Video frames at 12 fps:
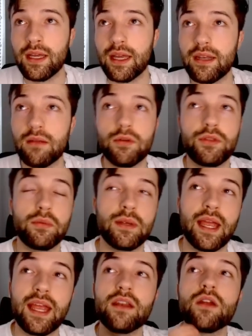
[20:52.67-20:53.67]
And number
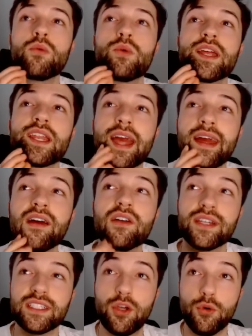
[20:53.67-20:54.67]
three, ain't no way in
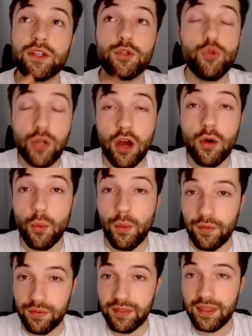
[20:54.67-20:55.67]
hell he's going to go
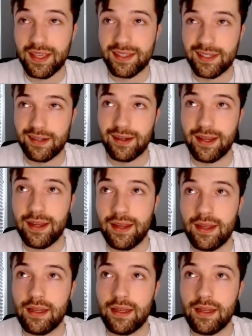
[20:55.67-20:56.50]
this high.